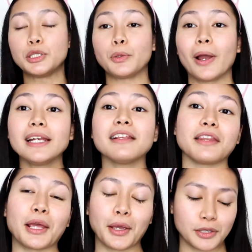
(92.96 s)
do
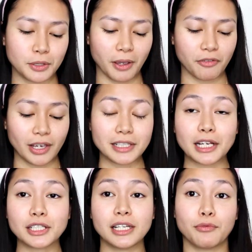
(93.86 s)
anything to my face.
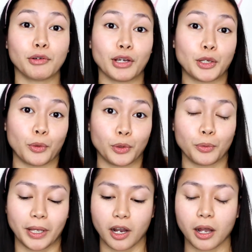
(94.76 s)
Actually, even if I don't do
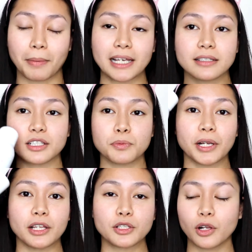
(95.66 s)
makeup, I still
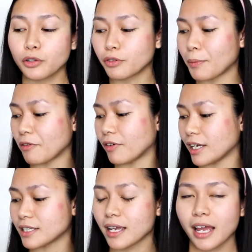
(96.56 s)
spray this all over my
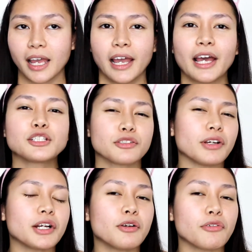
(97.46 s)
face. It's just
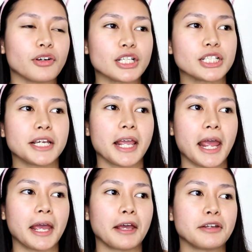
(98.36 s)
very refreshing
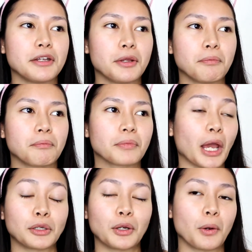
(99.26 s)
and
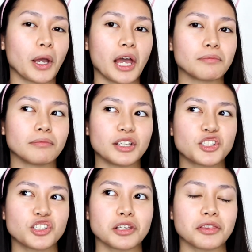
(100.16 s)
I don't know,
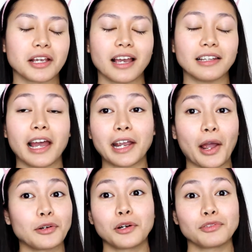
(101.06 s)
it's just a thing I like.
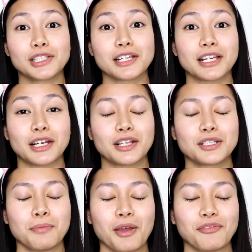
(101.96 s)
I don't know if it does anything
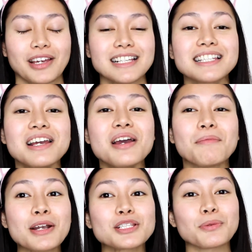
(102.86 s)
to my face,
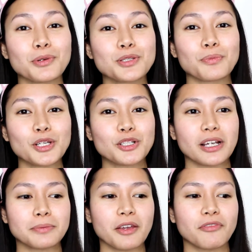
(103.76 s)
but it's supposed to
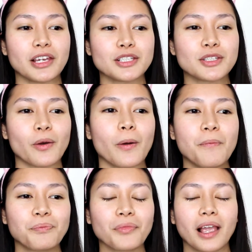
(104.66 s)
moisturize my face,
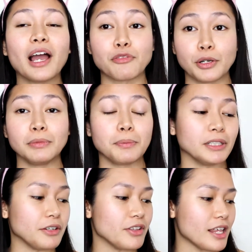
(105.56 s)
so I firmly believe in